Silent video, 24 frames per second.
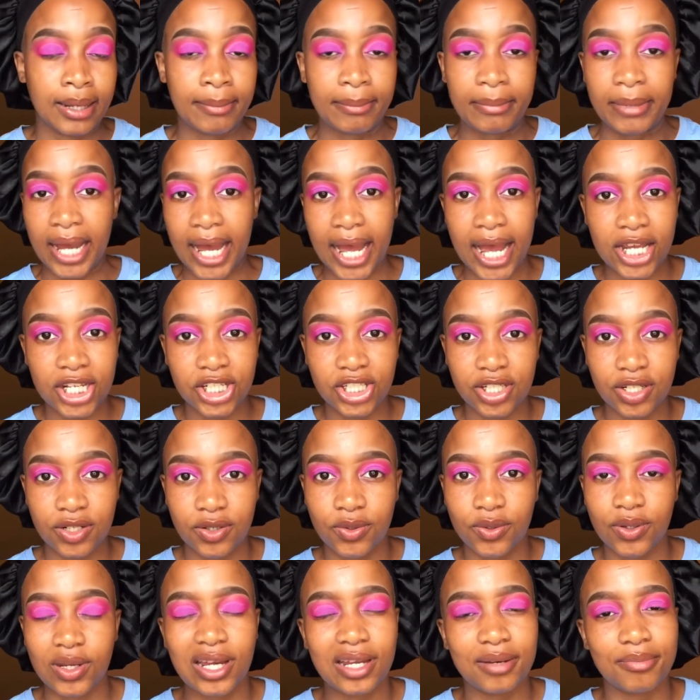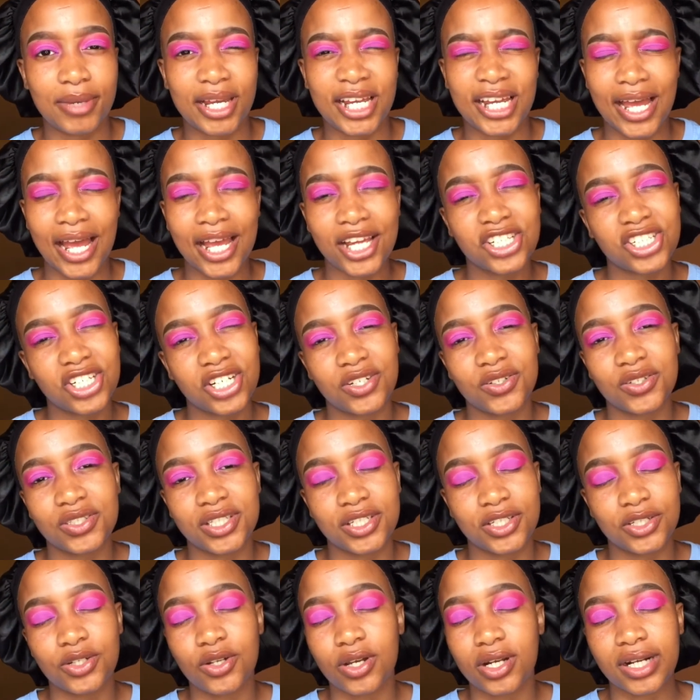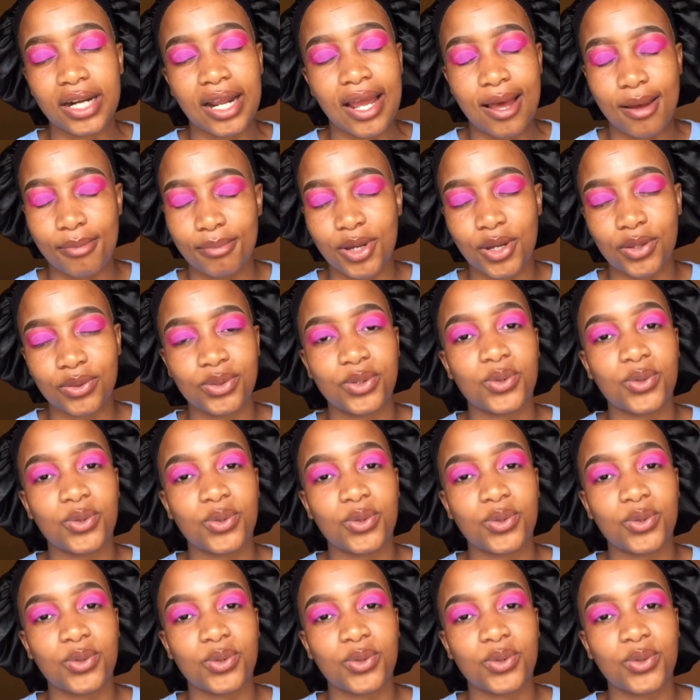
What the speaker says: my eyeshadow, and my eyeshadow did not come out